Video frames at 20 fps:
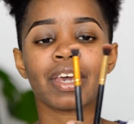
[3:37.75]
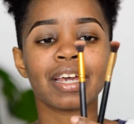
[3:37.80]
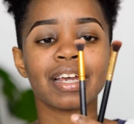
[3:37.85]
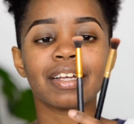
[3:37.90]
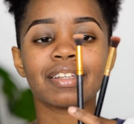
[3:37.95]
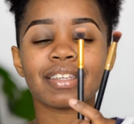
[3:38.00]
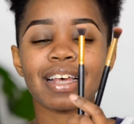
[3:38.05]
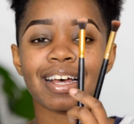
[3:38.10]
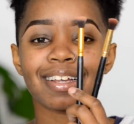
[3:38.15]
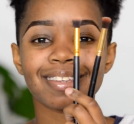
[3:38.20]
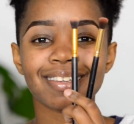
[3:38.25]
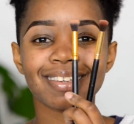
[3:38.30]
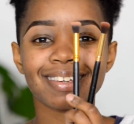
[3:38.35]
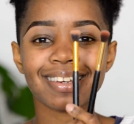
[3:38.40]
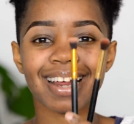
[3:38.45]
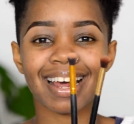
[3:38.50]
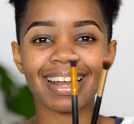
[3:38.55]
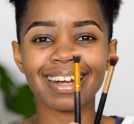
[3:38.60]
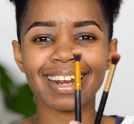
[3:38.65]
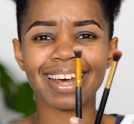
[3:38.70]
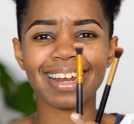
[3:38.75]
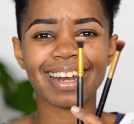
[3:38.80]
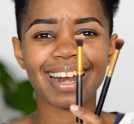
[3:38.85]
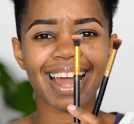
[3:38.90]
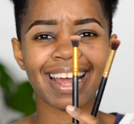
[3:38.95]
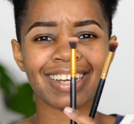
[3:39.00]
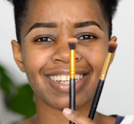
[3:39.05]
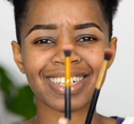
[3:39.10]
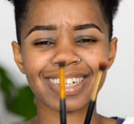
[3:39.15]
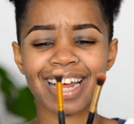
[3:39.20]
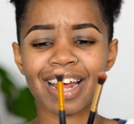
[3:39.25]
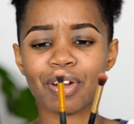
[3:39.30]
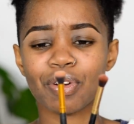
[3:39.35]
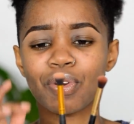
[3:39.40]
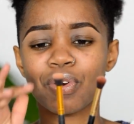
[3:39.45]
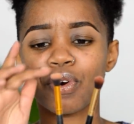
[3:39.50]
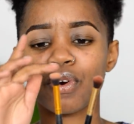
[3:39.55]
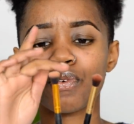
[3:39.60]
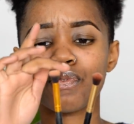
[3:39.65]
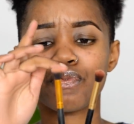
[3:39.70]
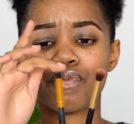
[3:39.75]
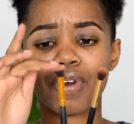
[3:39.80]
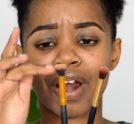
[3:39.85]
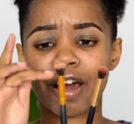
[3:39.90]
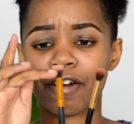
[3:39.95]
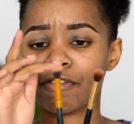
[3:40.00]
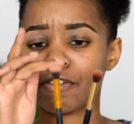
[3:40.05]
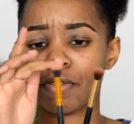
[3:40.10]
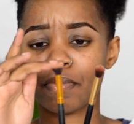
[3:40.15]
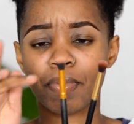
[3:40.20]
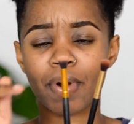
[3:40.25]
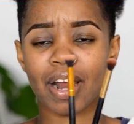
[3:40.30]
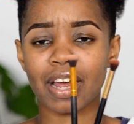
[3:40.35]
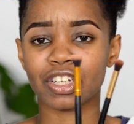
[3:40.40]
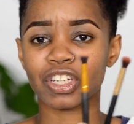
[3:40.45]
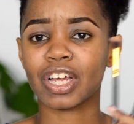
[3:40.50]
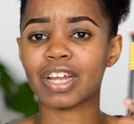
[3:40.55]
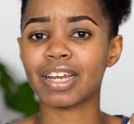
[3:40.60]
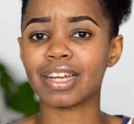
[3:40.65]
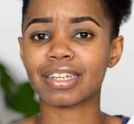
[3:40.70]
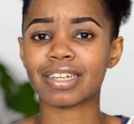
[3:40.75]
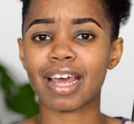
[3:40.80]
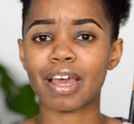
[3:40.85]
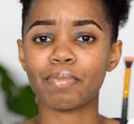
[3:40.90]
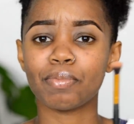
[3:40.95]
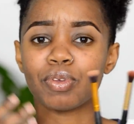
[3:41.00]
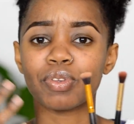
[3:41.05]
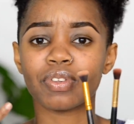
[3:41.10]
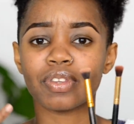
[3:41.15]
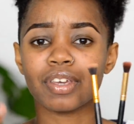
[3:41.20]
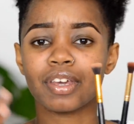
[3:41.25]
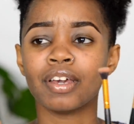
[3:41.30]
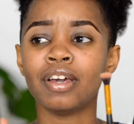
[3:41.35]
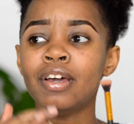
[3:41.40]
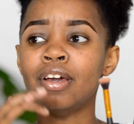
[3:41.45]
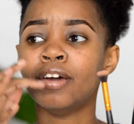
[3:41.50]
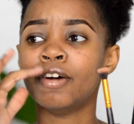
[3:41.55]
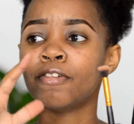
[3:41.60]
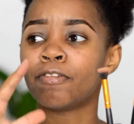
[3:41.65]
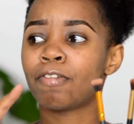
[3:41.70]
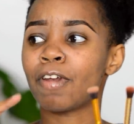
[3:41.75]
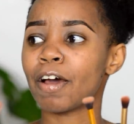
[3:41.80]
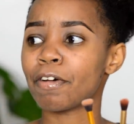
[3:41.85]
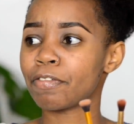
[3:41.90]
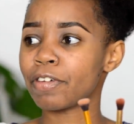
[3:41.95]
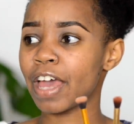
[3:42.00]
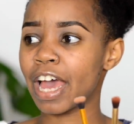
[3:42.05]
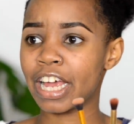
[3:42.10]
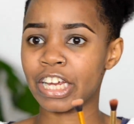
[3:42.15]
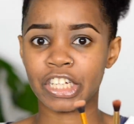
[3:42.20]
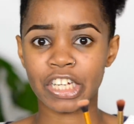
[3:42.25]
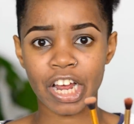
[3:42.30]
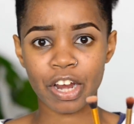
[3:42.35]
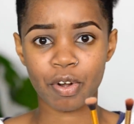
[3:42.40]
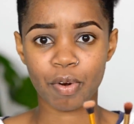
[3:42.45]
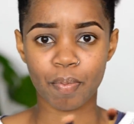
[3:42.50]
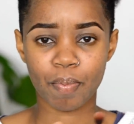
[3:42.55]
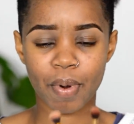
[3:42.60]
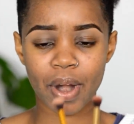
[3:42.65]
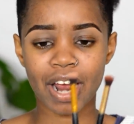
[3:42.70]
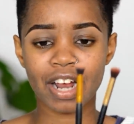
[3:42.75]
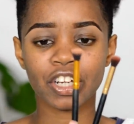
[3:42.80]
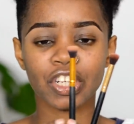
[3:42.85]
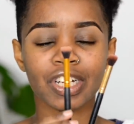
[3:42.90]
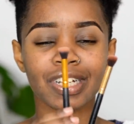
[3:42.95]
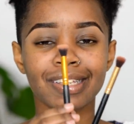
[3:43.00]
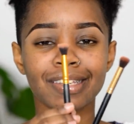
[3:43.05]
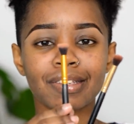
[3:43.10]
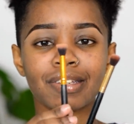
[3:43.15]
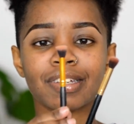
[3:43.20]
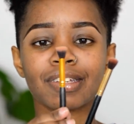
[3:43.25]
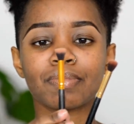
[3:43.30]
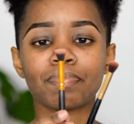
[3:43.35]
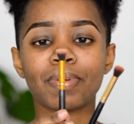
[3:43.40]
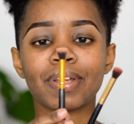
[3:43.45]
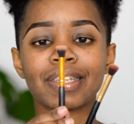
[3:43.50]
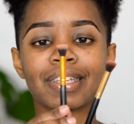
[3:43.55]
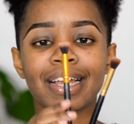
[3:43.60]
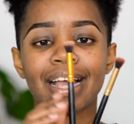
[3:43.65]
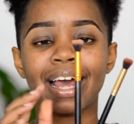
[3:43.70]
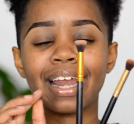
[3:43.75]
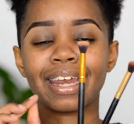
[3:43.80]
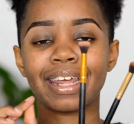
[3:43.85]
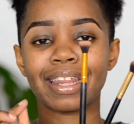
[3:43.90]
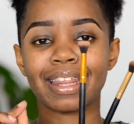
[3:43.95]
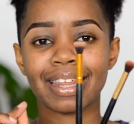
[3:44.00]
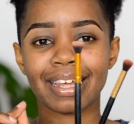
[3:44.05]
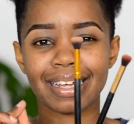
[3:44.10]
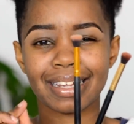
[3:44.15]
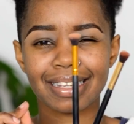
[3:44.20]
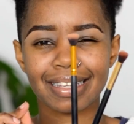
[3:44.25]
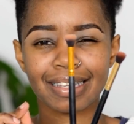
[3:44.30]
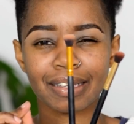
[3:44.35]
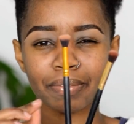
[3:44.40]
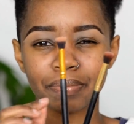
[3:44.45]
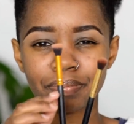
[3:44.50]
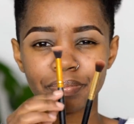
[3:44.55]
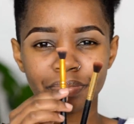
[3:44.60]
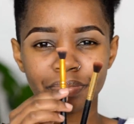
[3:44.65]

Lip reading: It's a standard eyeshadow fluffy brush. Anytime you see fluffy eyeshadow brush, it's just basically this.